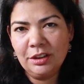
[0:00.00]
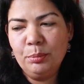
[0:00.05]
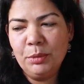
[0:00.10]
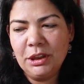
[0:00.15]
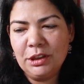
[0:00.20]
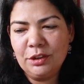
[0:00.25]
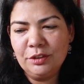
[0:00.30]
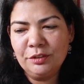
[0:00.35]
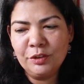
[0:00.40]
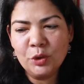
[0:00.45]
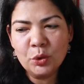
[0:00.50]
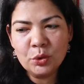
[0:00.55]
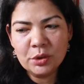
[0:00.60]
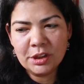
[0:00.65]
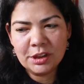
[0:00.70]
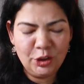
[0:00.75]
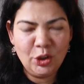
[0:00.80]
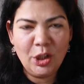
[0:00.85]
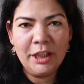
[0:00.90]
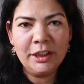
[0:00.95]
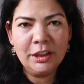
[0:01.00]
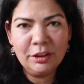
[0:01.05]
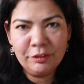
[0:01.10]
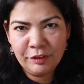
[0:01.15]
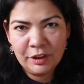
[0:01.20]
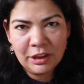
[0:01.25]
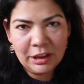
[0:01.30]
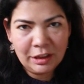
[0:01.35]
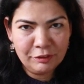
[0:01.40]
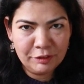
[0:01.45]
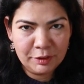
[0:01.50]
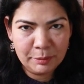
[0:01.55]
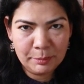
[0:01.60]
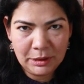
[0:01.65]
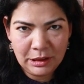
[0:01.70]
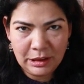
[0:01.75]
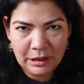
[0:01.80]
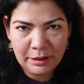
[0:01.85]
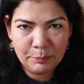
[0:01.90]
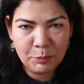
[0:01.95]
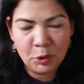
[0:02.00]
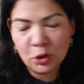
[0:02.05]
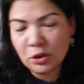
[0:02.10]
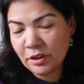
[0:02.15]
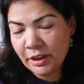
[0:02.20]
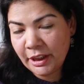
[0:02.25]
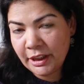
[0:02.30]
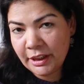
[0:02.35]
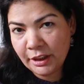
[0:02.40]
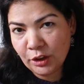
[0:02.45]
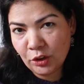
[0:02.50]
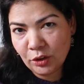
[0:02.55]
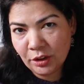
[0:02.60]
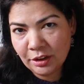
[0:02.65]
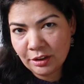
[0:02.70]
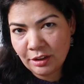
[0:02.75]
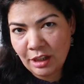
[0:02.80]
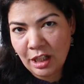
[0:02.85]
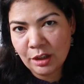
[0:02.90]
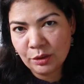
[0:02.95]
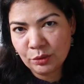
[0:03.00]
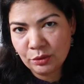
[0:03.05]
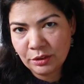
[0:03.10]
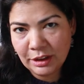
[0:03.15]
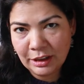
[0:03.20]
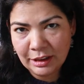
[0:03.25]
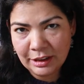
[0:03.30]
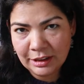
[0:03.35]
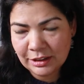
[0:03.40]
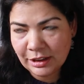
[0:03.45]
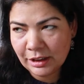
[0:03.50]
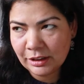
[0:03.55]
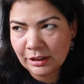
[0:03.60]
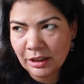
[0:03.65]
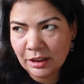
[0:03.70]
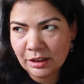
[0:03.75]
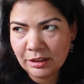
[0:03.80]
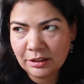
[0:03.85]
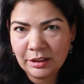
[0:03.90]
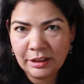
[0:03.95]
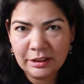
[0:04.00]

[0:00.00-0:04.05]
But of course, you know, I didn't feel comfortable like prostrating on the ground and things like that.